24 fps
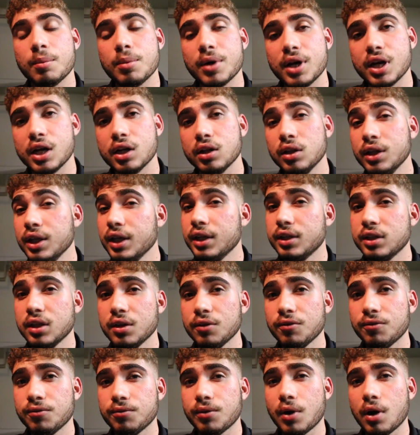but it leaked
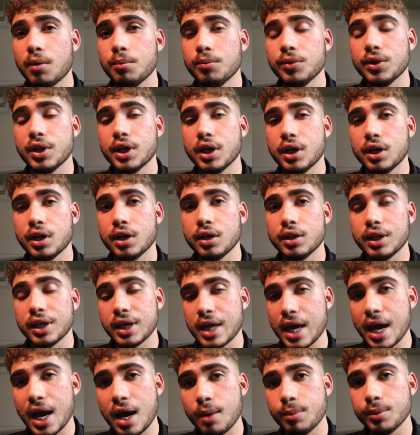it from the
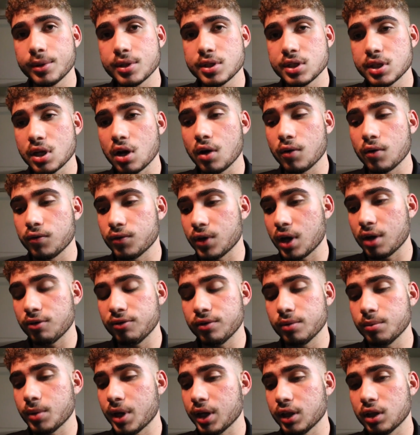cap itself, not
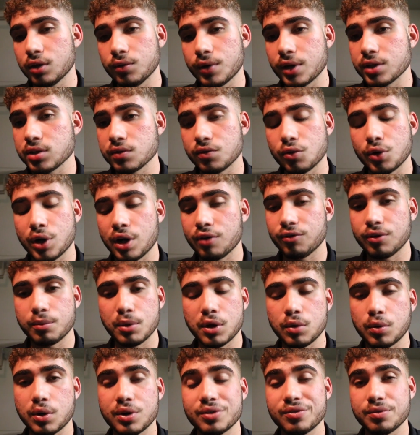from like the reservoir, not from
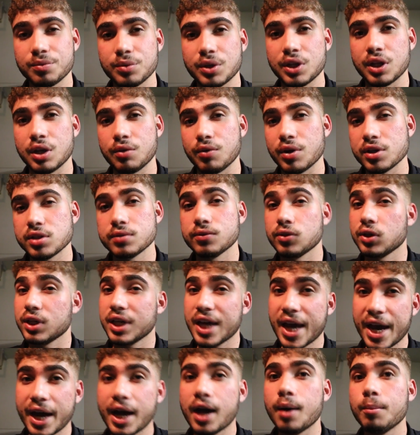anywhere, from the reservoir
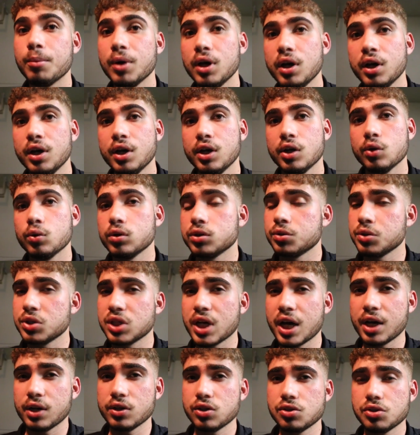cap, which was
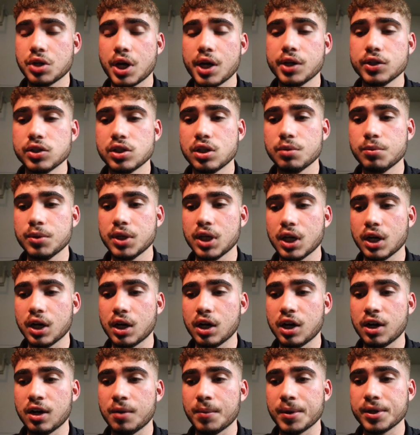kind of strange to me.
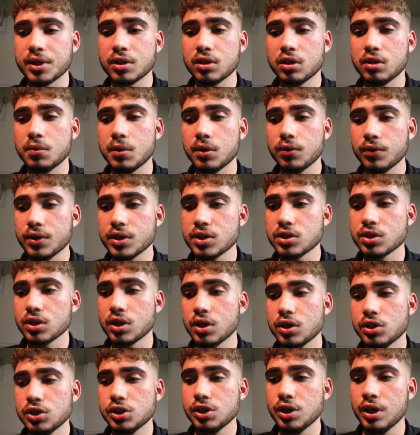I did a little bit of
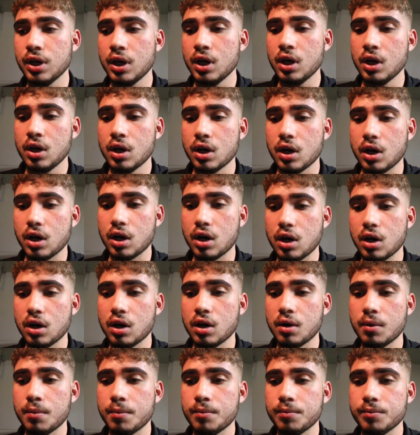research
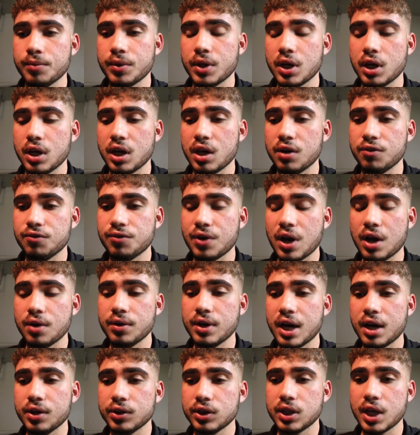and
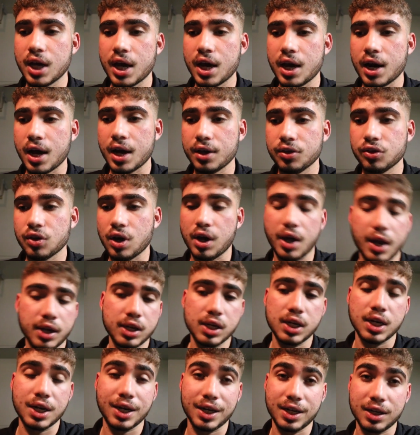found out that I thought I
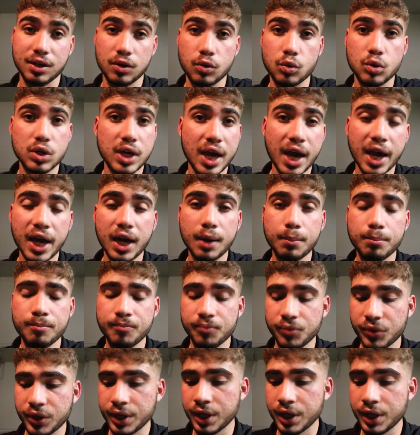needed a new cap.